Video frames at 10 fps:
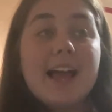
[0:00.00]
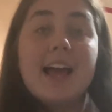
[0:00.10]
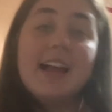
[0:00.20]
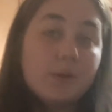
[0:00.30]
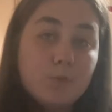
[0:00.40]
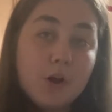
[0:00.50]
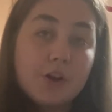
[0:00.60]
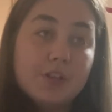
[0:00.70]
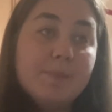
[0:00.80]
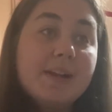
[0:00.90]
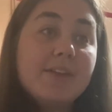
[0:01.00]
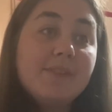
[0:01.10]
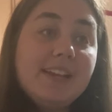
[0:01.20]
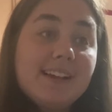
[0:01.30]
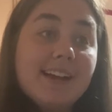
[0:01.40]
I can work on them. And I
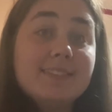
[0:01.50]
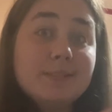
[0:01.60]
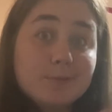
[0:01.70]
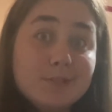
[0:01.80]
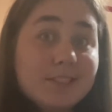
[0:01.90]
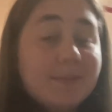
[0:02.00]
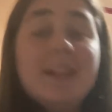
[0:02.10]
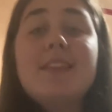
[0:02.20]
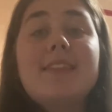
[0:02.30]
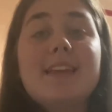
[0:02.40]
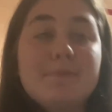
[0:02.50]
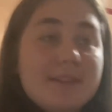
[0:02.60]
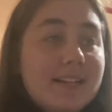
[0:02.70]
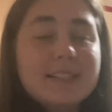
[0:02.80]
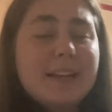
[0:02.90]
realized also another thing,
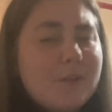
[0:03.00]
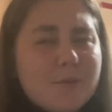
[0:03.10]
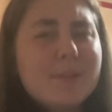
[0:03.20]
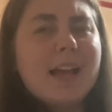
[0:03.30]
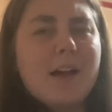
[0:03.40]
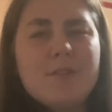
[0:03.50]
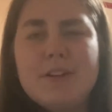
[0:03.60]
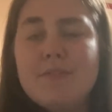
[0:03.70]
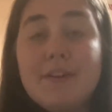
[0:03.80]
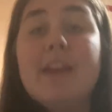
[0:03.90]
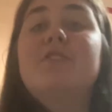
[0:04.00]
because I only outlined 5